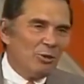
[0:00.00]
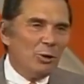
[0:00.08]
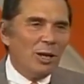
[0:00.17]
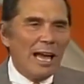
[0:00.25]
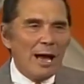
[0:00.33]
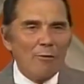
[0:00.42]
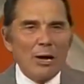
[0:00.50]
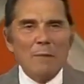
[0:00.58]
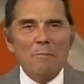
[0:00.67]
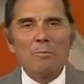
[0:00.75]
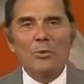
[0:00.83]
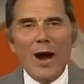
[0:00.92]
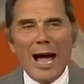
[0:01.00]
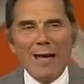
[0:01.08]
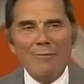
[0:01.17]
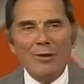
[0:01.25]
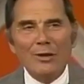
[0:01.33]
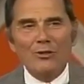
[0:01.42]
We'll have a
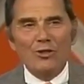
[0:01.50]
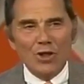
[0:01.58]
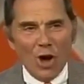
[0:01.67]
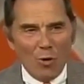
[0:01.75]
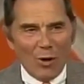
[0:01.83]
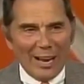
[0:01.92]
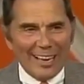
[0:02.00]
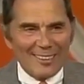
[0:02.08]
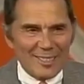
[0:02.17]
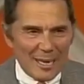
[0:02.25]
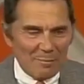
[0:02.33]
private showing Whoa. Oh.